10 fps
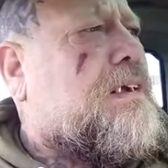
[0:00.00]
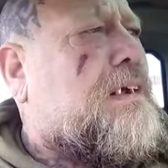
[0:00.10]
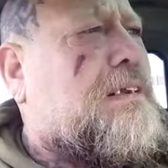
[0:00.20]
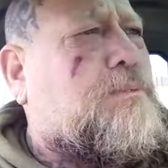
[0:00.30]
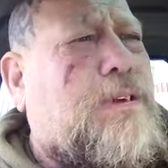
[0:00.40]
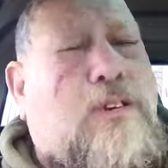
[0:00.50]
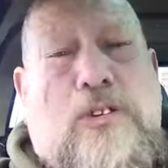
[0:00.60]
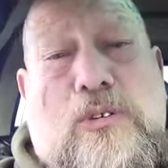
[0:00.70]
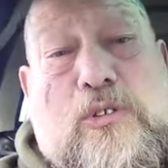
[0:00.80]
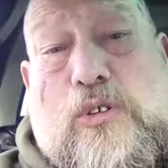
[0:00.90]
And my
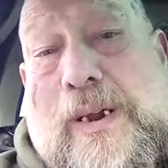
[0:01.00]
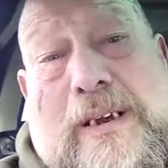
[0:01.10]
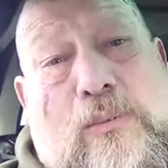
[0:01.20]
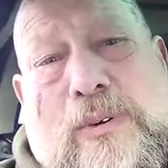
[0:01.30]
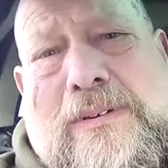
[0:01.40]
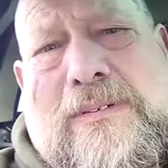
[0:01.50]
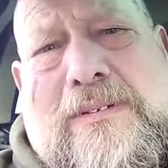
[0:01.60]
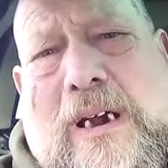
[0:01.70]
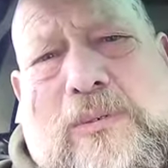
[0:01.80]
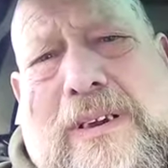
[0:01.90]
condolences go anyone,
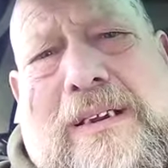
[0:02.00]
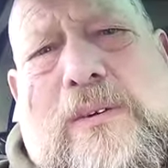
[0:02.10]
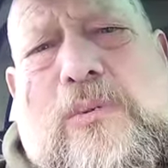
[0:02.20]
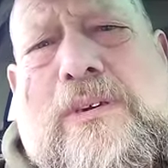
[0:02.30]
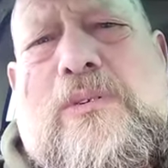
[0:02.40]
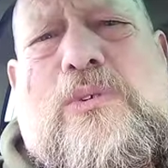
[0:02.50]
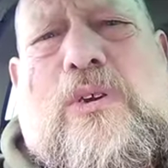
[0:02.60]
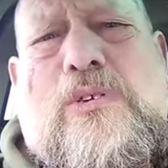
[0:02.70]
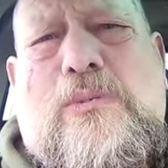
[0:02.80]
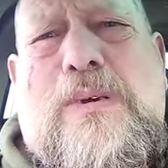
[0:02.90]
out to anyone who's
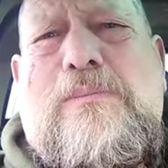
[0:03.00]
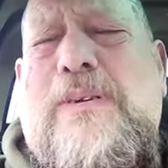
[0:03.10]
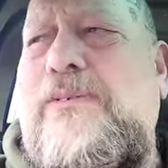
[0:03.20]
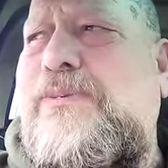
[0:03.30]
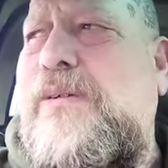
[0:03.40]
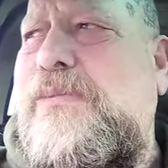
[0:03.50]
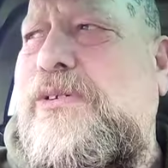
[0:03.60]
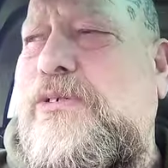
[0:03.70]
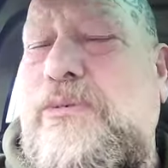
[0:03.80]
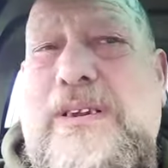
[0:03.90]
lost a member of the family
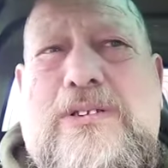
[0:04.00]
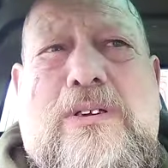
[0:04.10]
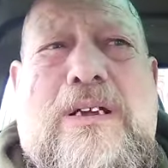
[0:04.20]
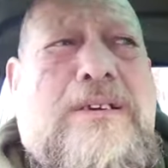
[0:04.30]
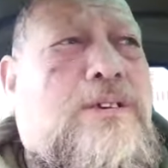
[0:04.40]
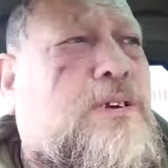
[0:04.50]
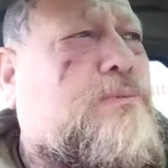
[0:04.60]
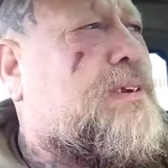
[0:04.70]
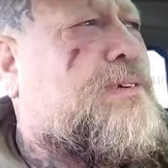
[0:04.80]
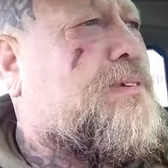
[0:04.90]
through this or any other
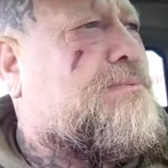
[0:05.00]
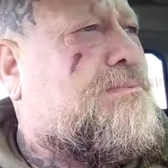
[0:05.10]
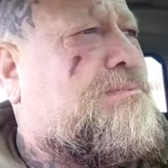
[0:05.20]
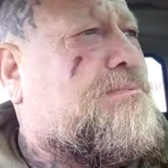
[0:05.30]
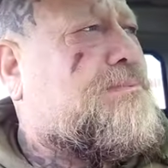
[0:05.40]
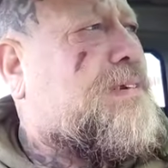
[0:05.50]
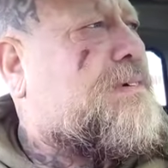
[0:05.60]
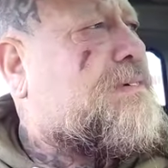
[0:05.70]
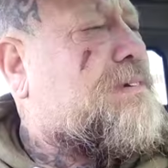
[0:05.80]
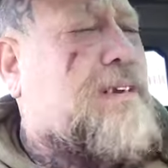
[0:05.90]
reason. You
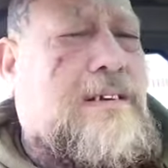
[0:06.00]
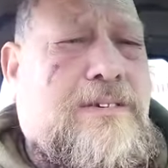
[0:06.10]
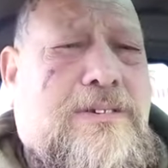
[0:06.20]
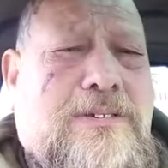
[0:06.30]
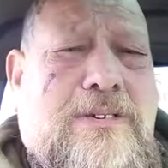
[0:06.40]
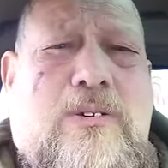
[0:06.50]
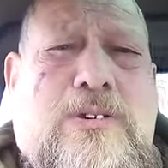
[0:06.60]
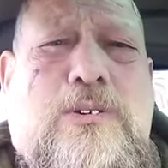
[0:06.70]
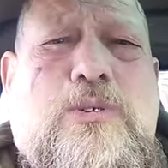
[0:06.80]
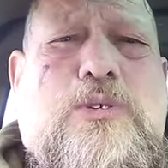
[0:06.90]
know, it, it's hard
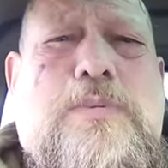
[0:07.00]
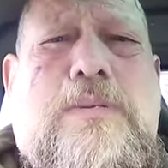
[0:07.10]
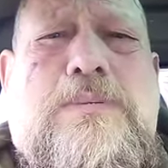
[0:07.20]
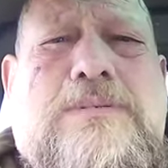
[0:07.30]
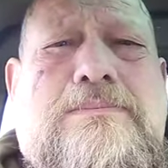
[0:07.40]
to lose people.